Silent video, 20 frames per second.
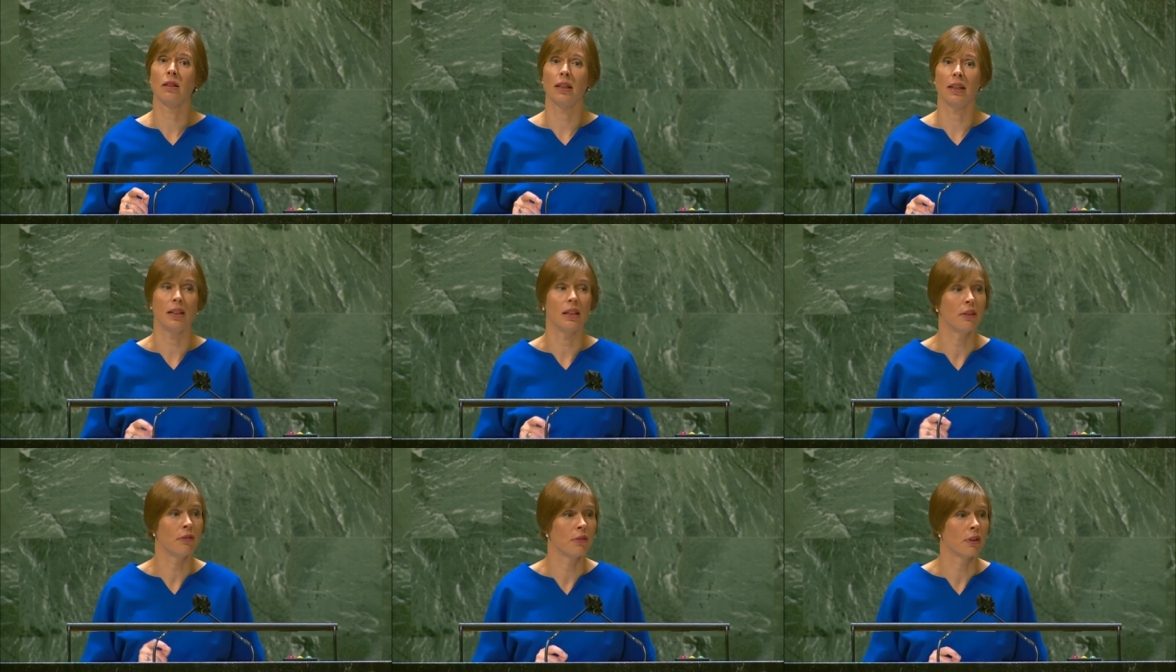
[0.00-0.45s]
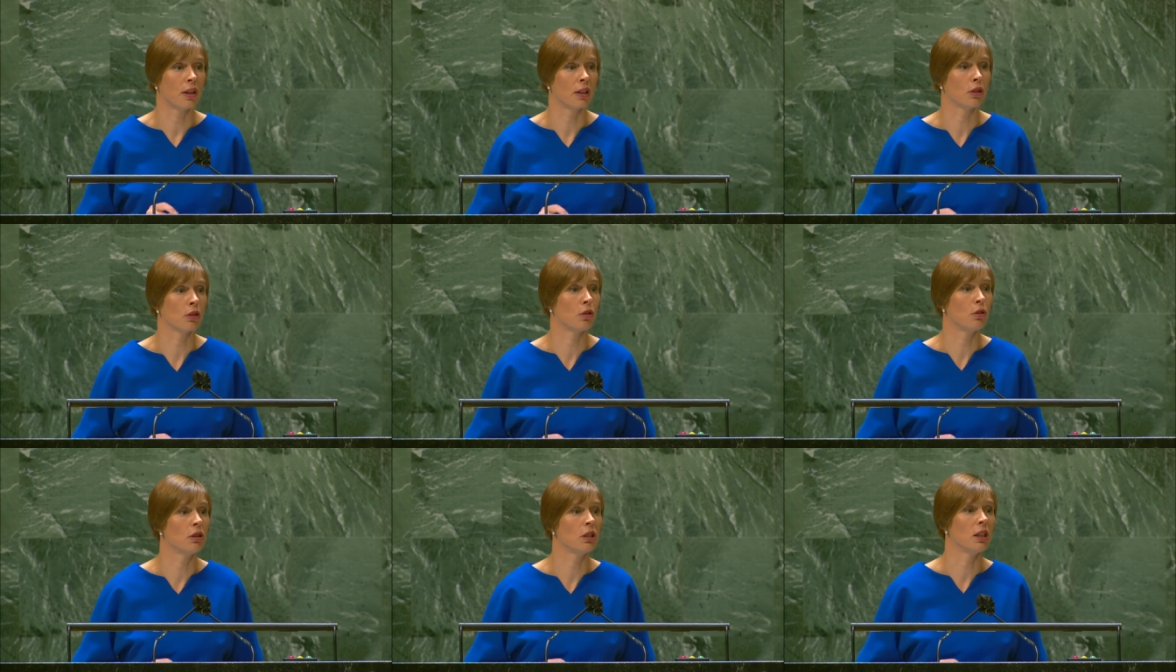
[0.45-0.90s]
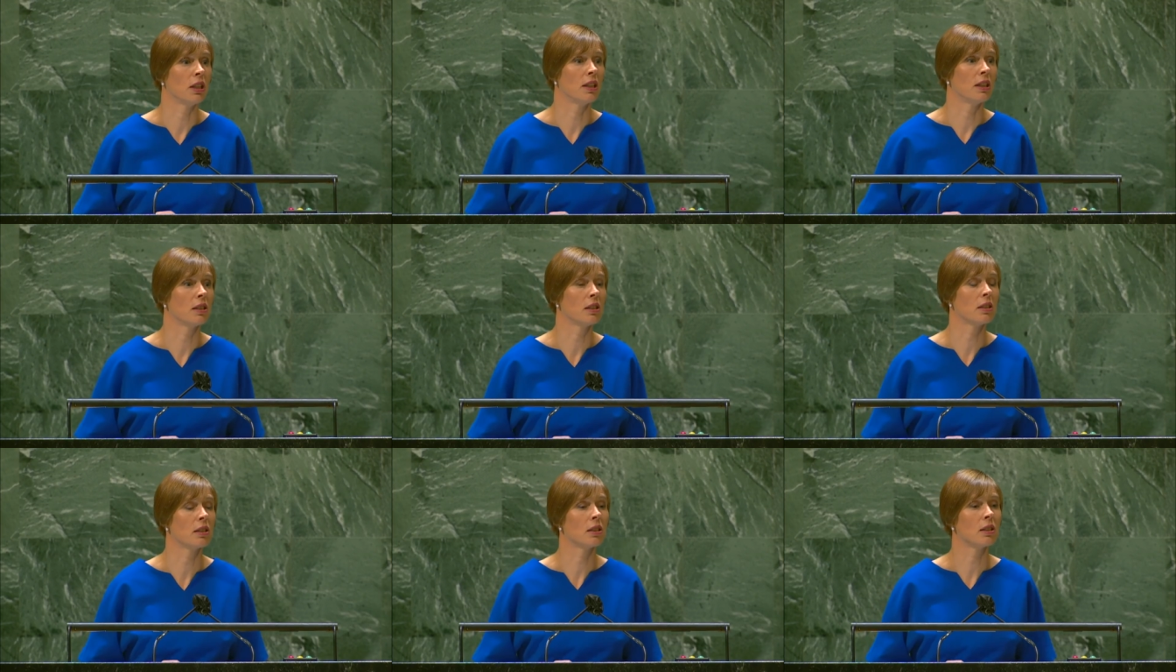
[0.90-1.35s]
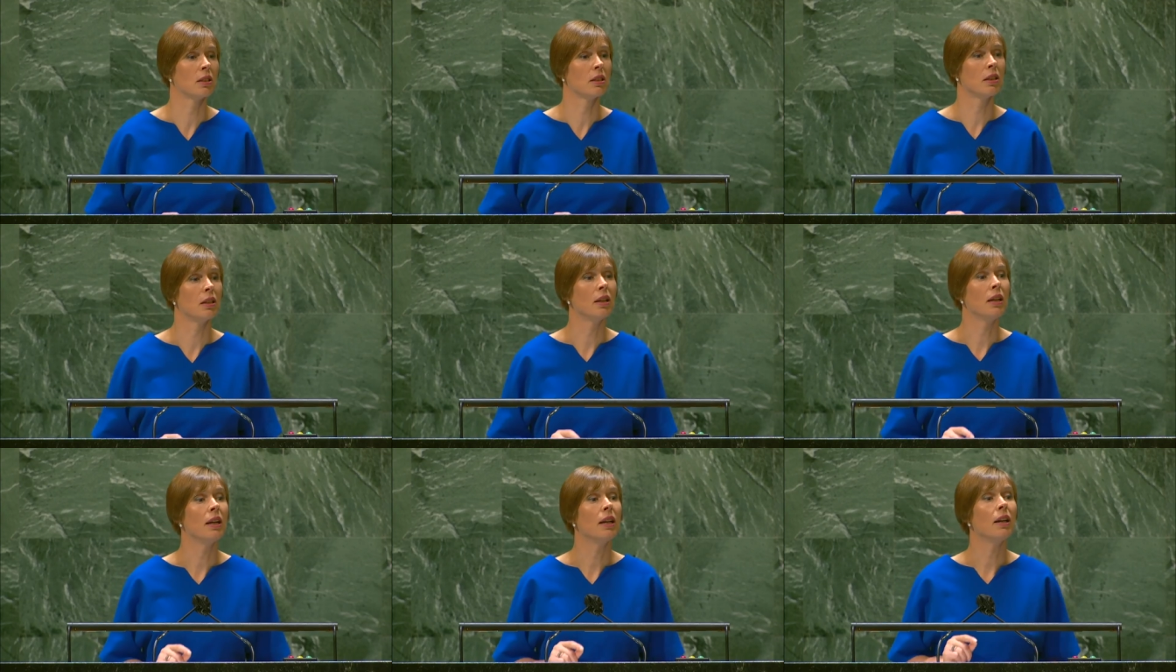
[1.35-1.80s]
in different continents.
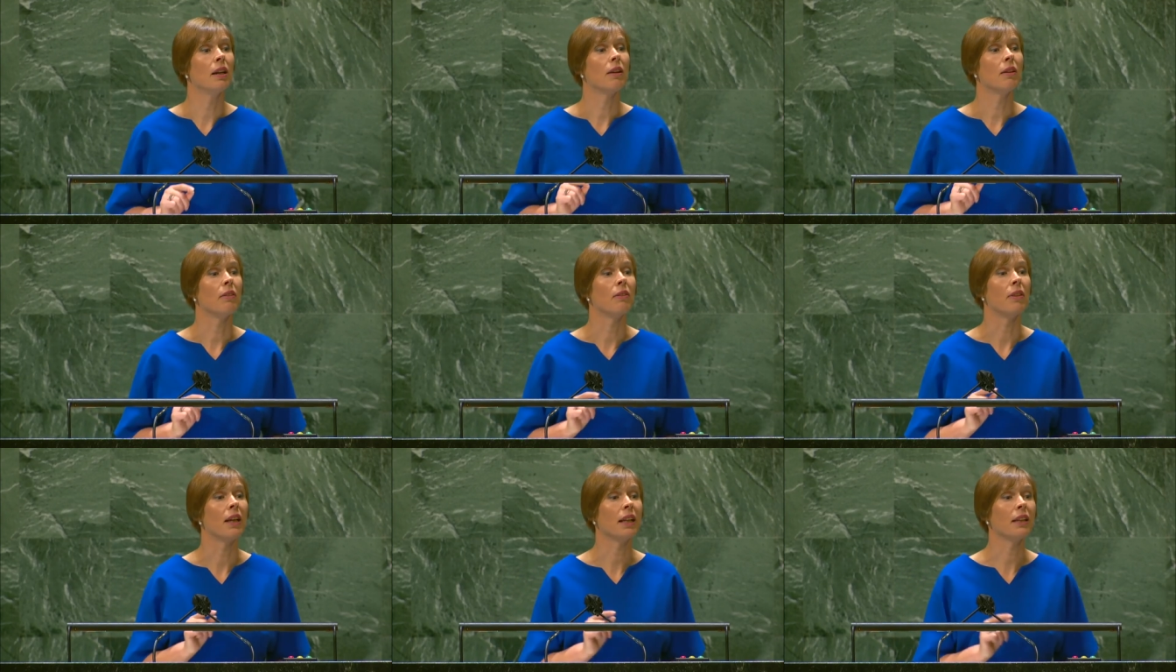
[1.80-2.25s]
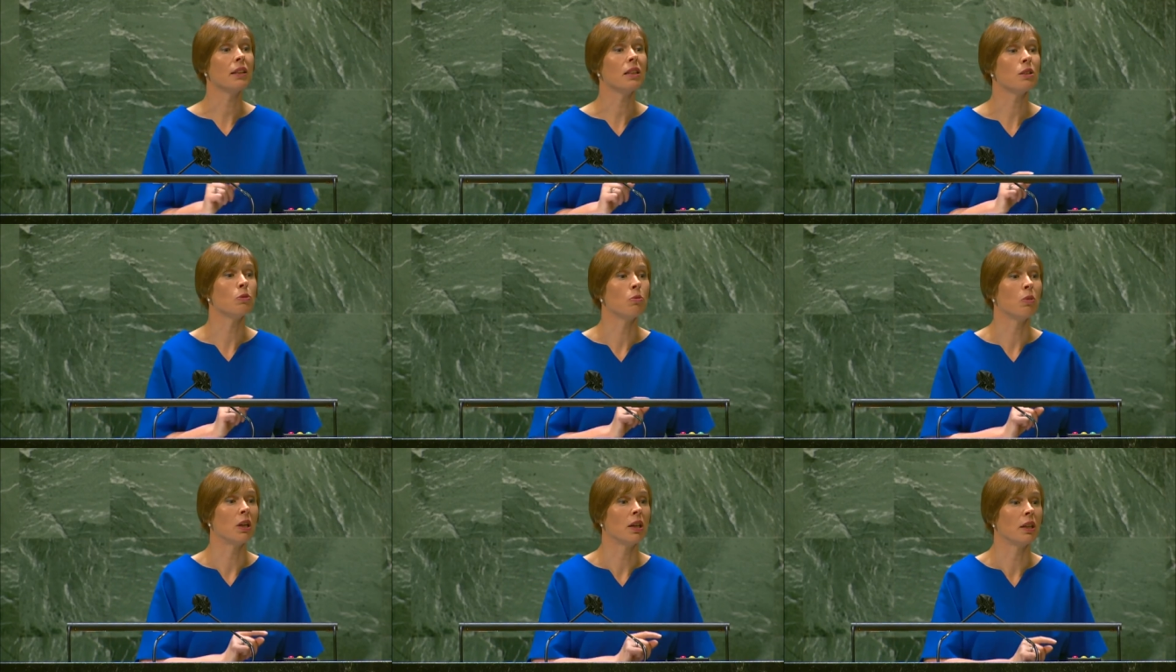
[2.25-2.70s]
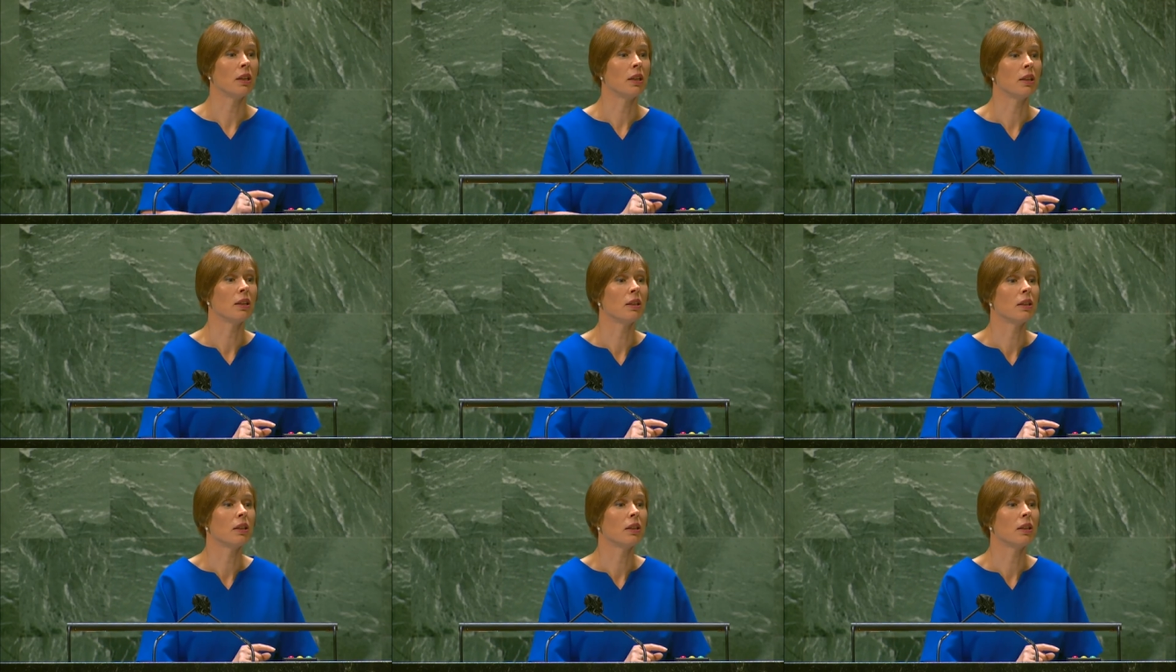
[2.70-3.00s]
That is why